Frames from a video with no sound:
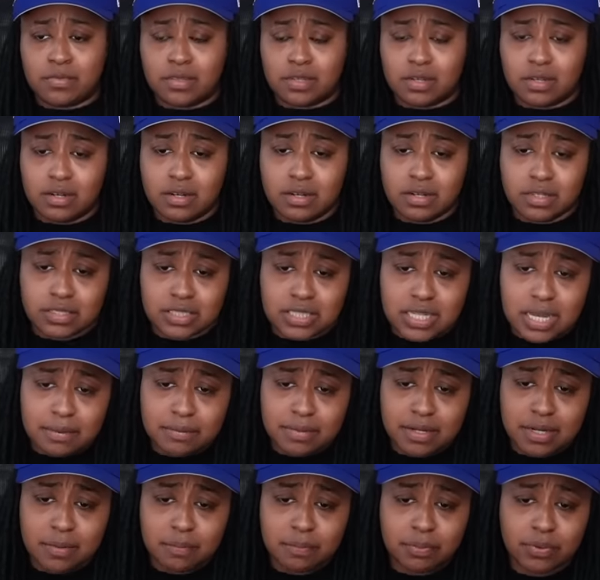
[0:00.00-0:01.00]
Girl,
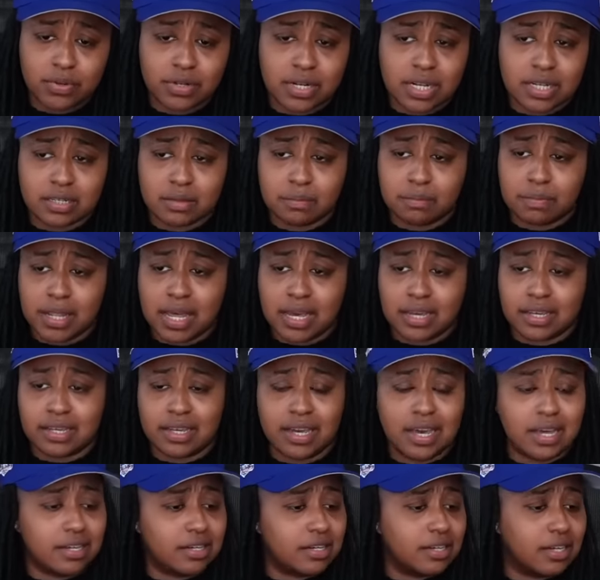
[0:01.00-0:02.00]
Tommy done pulled out the
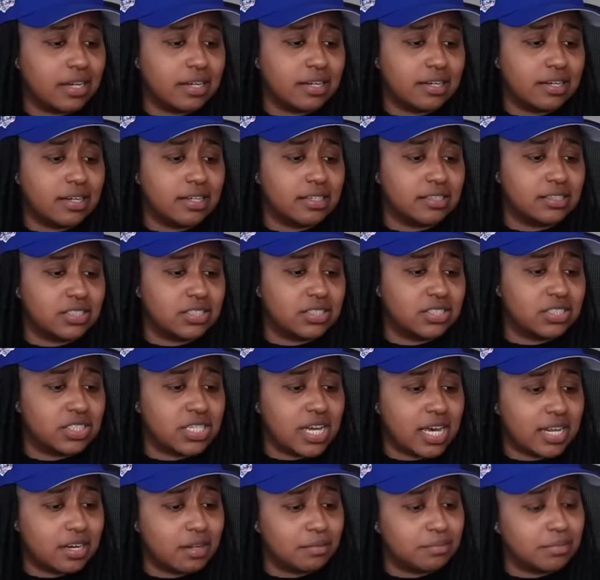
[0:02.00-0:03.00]
Glockiana and done
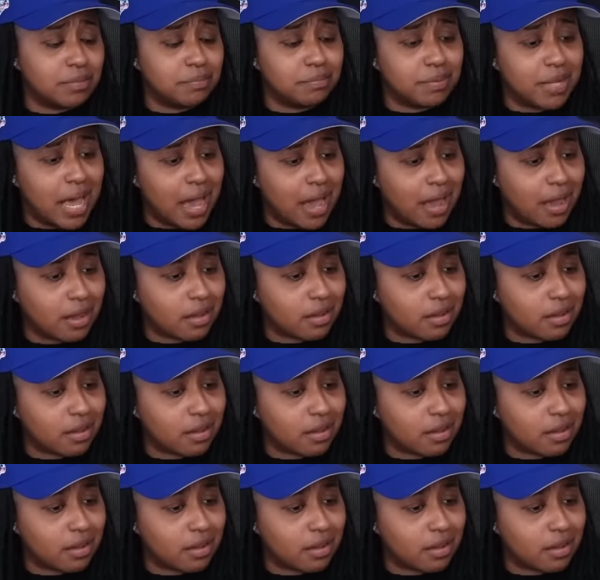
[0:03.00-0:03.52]
shot up the block.